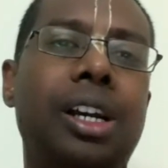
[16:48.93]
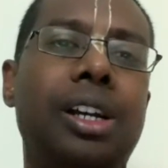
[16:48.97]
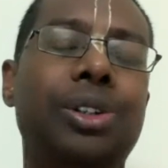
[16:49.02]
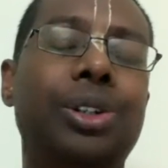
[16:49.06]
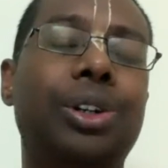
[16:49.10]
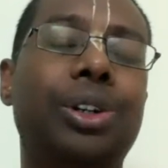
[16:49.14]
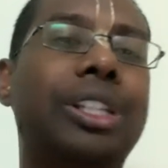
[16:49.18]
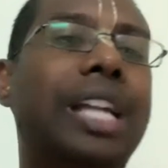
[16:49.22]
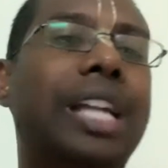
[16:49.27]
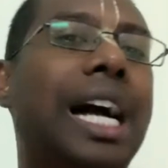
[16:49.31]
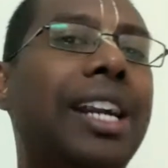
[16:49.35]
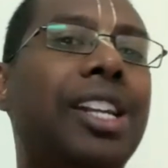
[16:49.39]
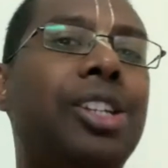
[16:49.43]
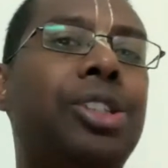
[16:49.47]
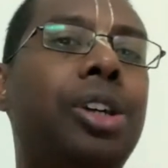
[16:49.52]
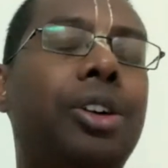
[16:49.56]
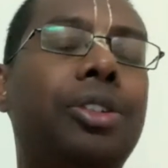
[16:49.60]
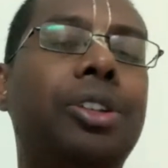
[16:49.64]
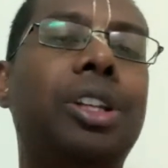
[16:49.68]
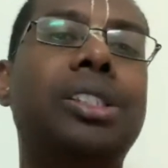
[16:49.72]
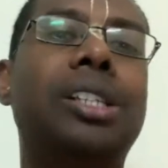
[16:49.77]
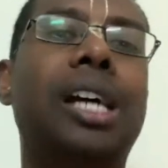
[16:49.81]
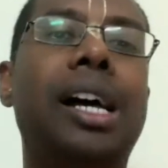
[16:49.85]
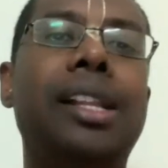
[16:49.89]
That is
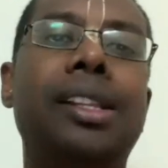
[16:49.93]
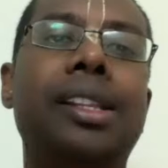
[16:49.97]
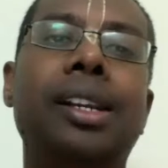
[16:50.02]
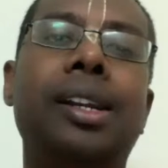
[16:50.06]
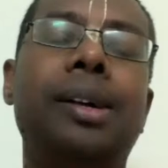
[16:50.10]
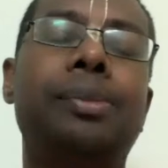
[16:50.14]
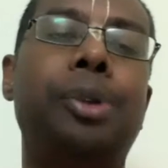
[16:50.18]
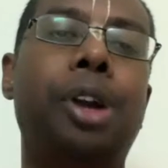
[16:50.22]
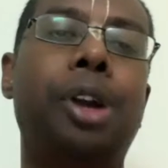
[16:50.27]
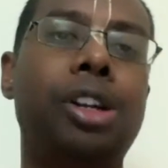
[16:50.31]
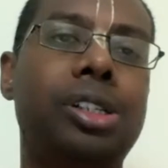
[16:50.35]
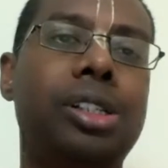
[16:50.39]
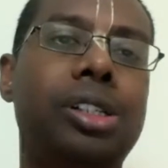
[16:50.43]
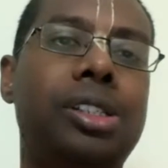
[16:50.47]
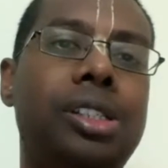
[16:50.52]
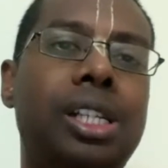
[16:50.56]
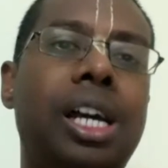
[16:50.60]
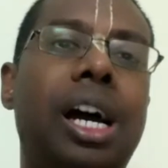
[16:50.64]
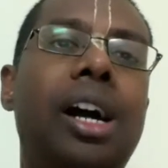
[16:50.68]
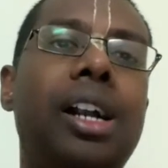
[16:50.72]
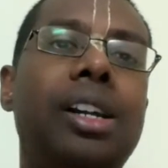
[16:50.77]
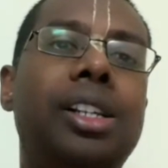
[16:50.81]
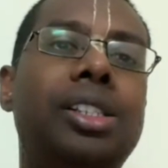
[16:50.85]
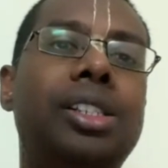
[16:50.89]
how the sadhana process
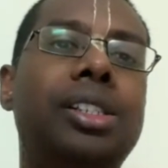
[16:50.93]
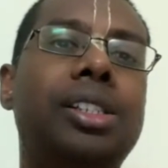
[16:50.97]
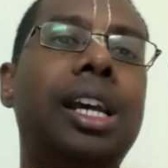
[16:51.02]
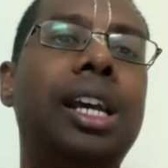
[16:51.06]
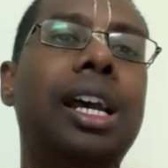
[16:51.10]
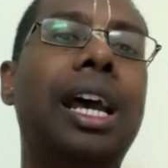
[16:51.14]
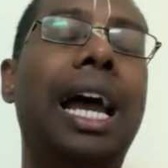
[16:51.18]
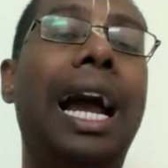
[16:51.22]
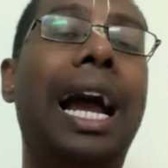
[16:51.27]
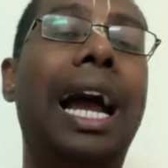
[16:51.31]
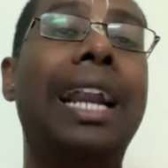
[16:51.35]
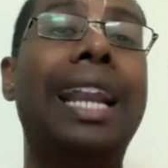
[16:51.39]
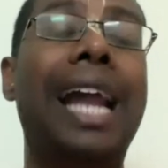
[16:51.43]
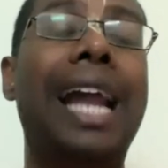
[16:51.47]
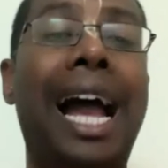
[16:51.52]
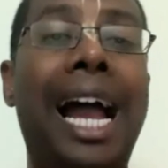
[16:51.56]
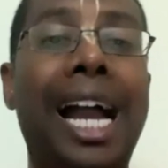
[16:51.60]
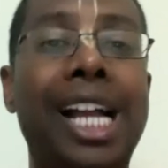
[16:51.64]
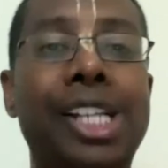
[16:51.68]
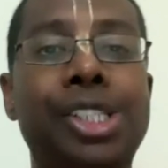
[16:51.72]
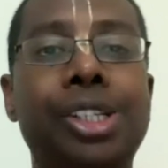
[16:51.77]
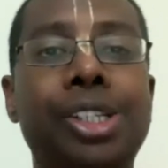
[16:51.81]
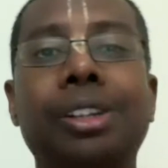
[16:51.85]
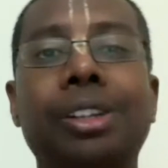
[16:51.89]
starts. And
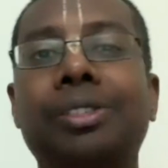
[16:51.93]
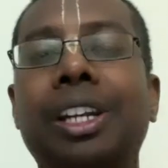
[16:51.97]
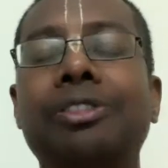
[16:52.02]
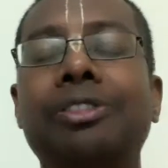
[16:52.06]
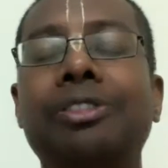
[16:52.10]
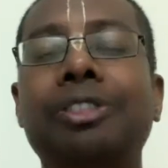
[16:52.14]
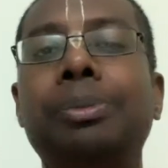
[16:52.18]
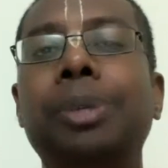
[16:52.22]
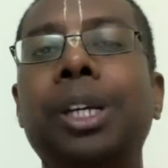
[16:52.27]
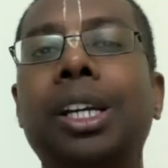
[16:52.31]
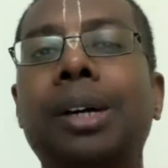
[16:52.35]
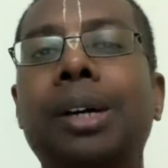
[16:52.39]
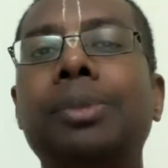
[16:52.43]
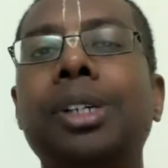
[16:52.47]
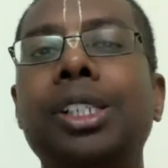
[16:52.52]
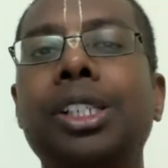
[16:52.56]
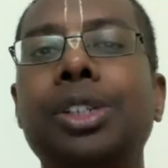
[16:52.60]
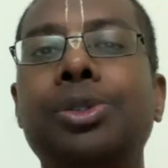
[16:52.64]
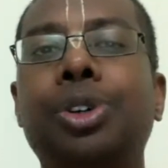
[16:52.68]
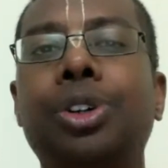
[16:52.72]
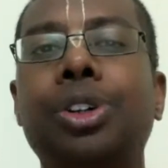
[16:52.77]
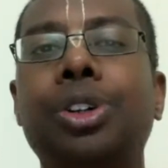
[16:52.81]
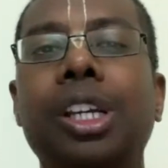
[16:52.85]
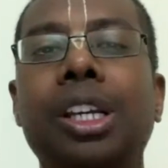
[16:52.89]
actually, when we become a
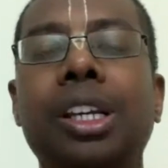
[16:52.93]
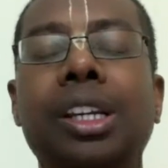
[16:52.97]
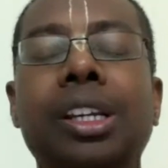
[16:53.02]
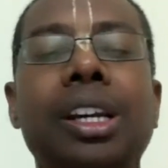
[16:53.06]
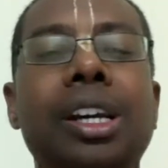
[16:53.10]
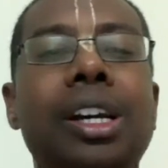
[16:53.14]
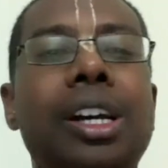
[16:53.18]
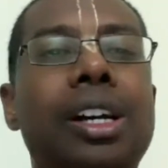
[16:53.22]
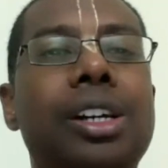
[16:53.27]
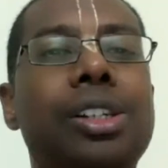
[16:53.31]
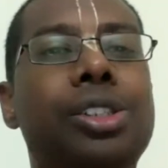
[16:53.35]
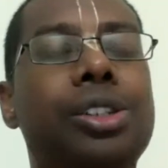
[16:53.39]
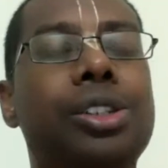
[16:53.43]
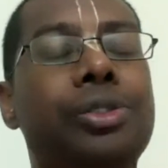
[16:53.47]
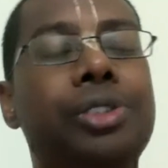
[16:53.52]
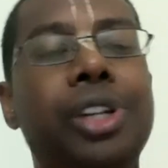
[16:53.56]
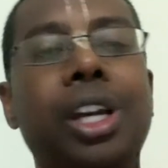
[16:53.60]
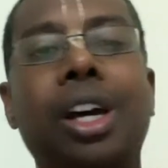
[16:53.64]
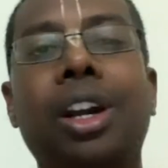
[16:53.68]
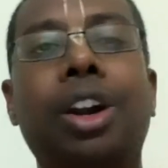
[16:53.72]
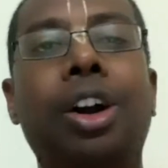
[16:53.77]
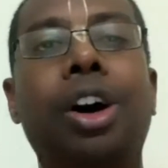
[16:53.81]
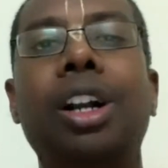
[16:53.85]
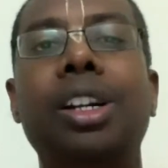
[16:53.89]
devotee, so we
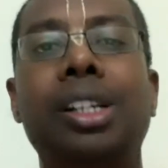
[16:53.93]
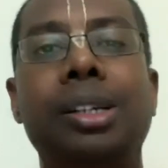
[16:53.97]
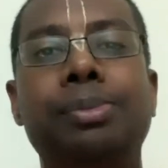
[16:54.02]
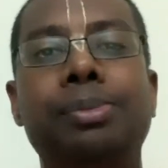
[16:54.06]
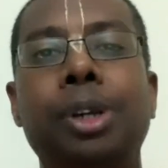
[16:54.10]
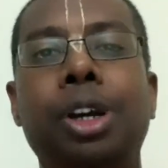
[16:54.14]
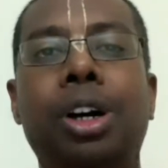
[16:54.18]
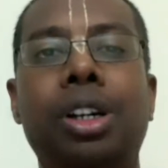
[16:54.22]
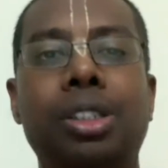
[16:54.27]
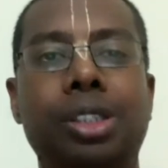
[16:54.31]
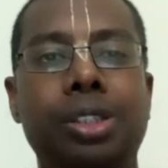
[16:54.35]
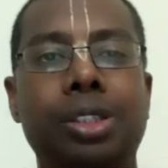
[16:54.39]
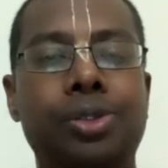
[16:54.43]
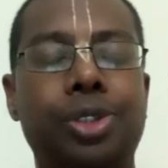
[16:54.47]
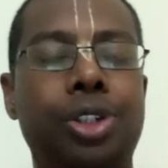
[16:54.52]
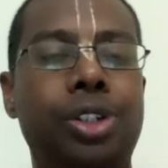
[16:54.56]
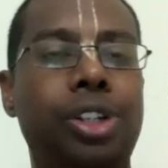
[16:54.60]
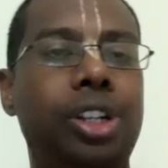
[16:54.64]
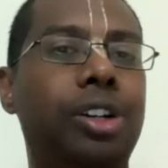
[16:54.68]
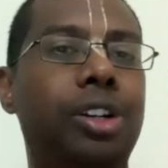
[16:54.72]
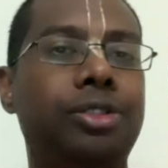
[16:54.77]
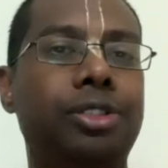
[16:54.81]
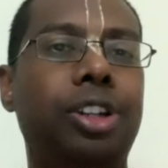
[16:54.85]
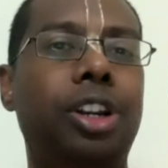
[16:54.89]
are called a pure
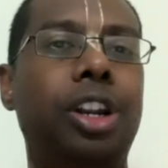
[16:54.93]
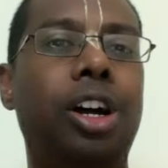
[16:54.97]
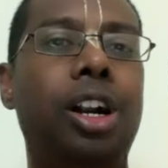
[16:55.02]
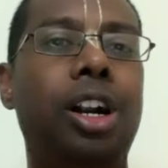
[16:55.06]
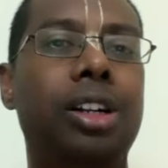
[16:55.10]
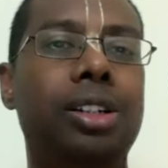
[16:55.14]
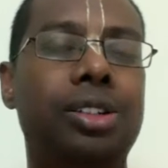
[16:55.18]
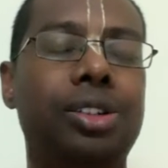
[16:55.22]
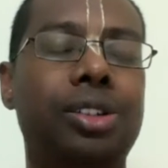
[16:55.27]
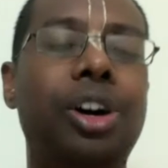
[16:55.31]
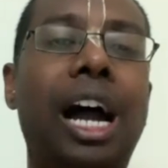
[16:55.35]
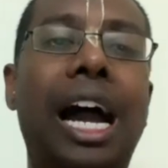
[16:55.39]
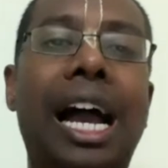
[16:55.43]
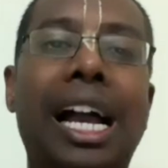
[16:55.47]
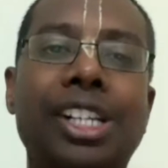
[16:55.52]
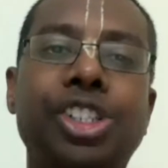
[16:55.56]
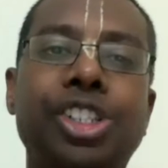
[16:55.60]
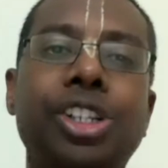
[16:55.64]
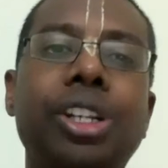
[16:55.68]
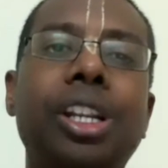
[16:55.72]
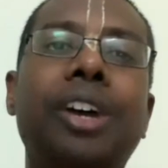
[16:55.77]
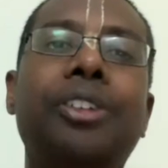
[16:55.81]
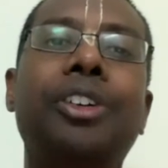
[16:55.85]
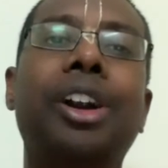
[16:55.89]
devotee of the Lord.
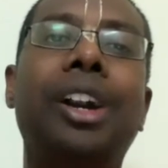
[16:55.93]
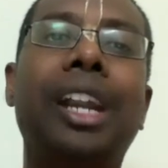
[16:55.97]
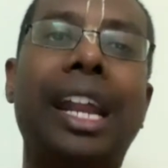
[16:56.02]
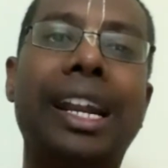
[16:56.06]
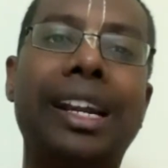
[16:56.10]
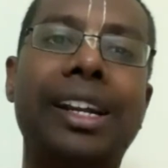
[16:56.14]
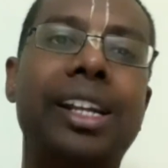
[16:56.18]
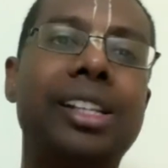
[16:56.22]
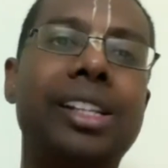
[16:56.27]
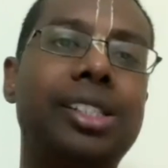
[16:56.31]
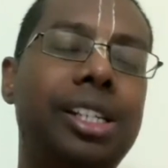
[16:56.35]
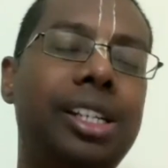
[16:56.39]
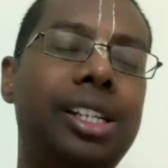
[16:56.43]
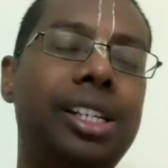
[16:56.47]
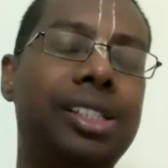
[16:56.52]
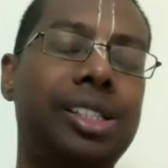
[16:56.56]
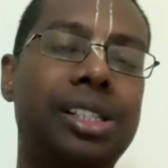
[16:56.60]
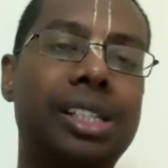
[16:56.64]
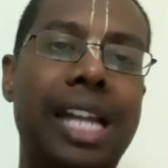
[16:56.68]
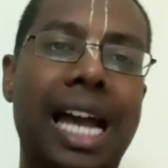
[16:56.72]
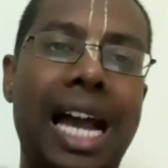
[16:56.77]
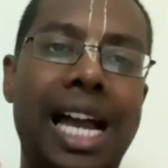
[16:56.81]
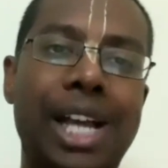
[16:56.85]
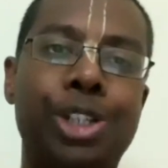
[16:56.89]
Actually, our
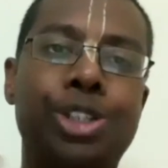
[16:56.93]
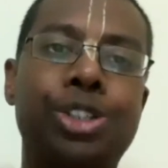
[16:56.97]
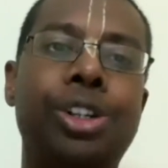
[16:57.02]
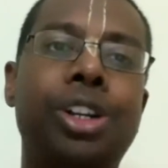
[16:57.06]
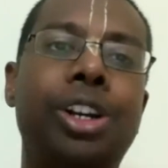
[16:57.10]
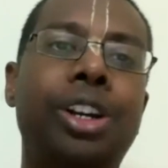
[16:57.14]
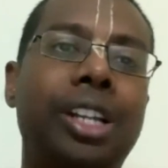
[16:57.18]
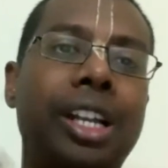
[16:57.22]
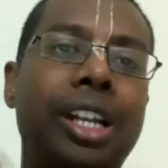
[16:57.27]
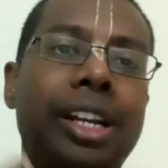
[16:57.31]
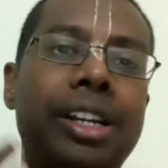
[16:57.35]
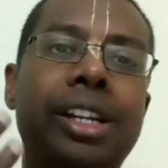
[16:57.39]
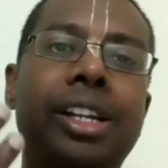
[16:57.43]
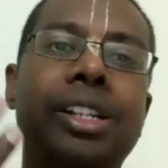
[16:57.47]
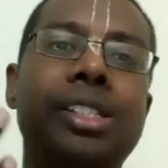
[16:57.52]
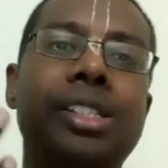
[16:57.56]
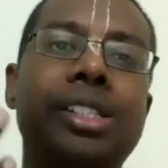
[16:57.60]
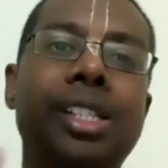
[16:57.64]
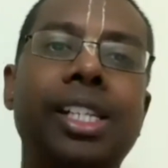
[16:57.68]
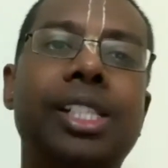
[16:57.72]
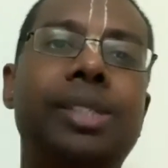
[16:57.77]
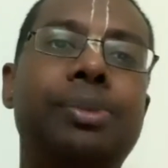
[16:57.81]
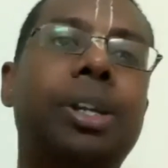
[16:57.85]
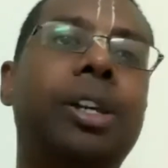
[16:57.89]
tendencies, natural
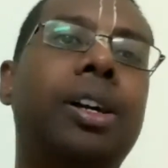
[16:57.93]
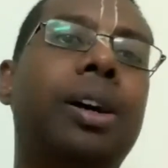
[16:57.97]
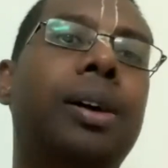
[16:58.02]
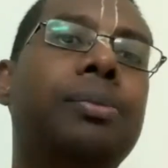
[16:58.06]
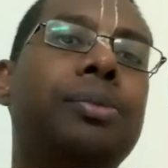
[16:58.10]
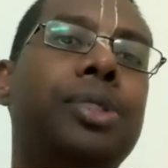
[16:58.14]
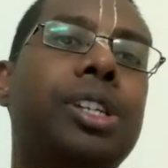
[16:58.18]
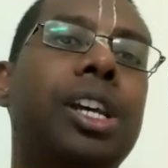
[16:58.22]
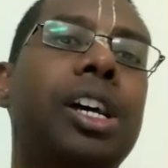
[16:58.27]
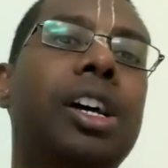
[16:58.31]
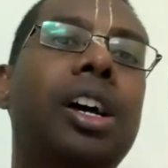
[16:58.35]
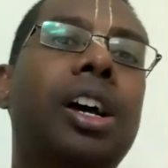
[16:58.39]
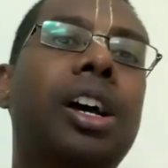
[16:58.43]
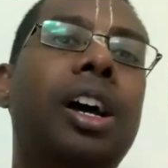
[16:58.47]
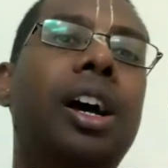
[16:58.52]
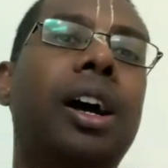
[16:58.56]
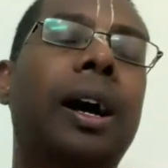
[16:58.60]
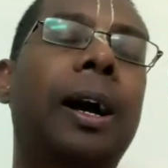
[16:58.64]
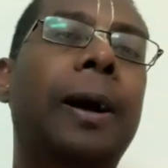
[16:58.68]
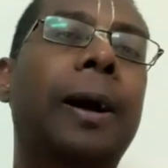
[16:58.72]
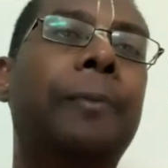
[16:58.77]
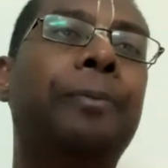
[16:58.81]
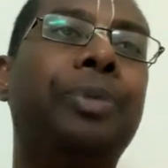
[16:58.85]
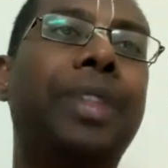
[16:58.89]
tendencies, becomes
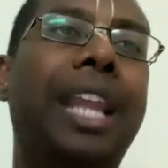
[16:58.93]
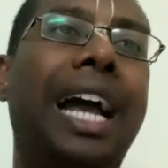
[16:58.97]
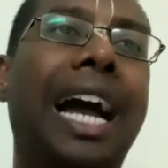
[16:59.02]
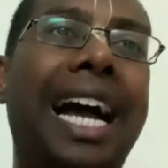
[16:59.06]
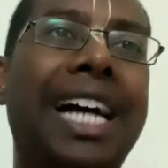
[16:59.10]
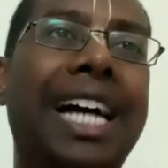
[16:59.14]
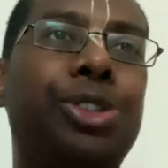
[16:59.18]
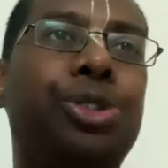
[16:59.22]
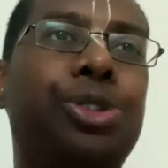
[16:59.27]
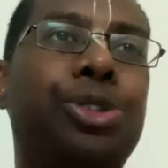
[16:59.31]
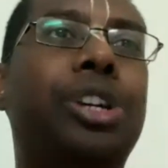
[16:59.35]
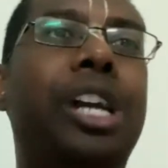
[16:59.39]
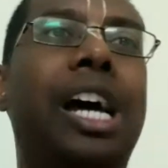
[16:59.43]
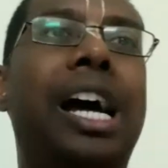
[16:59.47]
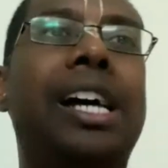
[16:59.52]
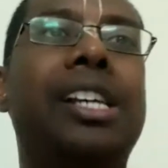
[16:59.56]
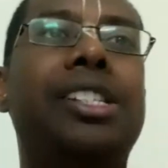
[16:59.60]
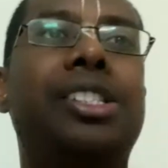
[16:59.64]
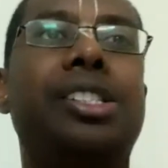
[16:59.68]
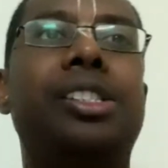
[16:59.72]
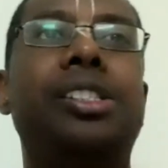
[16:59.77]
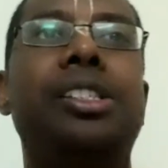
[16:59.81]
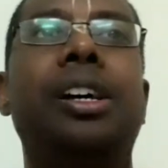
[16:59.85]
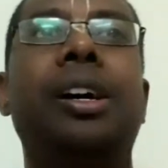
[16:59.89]
as good as